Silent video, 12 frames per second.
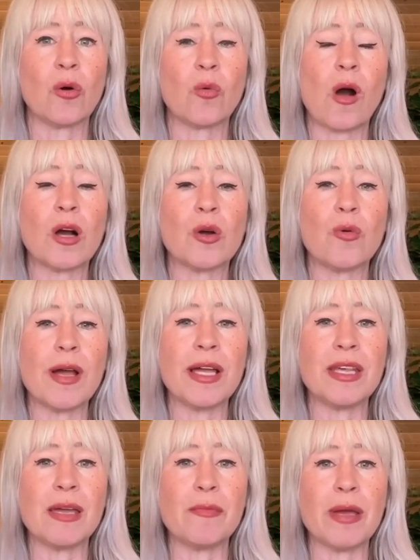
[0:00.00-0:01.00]
or walk
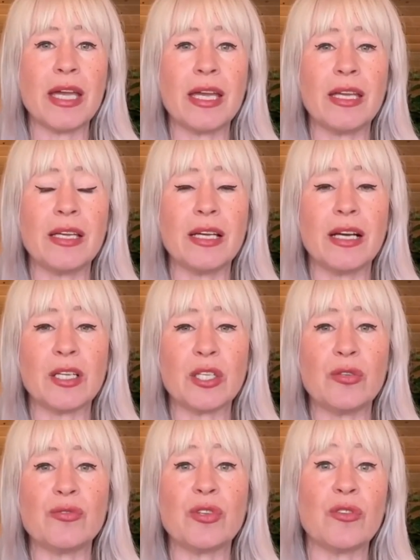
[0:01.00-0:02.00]
away, they may
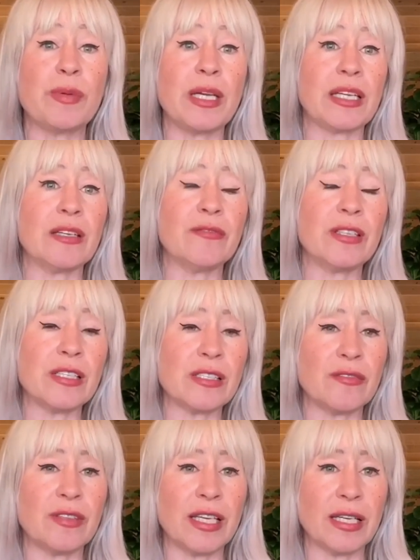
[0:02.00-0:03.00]
accuse you of being
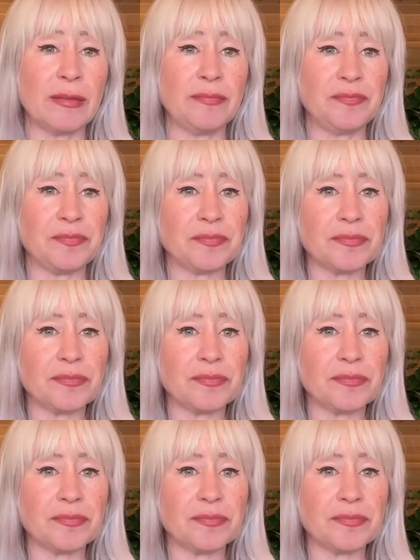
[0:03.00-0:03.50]
envious of them.